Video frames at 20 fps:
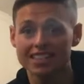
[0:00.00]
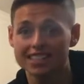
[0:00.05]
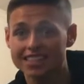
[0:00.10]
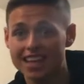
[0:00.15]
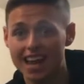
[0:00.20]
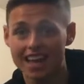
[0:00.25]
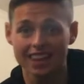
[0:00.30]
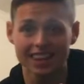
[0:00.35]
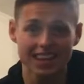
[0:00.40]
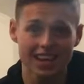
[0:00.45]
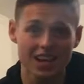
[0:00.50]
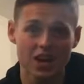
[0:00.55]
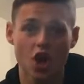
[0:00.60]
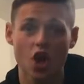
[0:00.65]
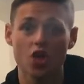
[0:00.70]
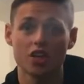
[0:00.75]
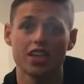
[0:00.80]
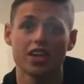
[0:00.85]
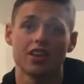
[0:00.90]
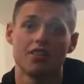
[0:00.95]
staying lean
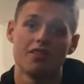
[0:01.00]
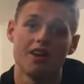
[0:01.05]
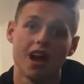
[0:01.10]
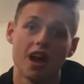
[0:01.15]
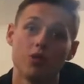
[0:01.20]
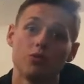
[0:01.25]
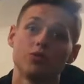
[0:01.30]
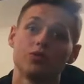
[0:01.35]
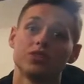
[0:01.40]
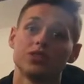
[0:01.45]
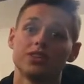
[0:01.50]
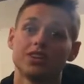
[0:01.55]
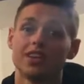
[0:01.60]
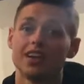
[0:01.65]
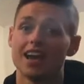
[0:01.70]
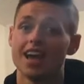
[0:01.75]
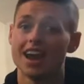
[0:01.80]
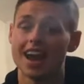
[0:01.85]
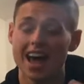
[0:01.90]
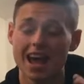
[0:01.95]
all year round,
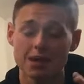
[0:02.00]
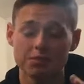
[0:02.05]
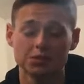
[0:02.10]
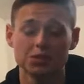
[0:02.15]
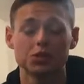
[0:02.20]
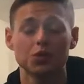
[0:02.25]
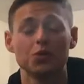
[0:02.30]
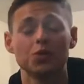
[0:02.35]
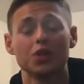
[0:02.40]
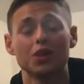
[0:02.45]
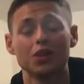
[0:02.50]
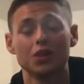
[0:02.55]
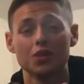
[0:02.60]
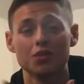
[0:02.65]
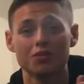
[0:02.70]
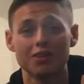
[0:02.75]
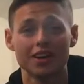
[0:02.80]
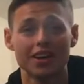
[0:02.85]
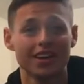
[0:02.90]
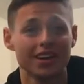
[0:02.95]
and I absolutely
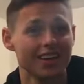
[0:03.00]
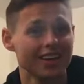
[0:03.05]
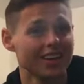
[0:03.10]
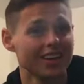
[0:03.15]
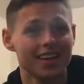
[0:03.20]
love it.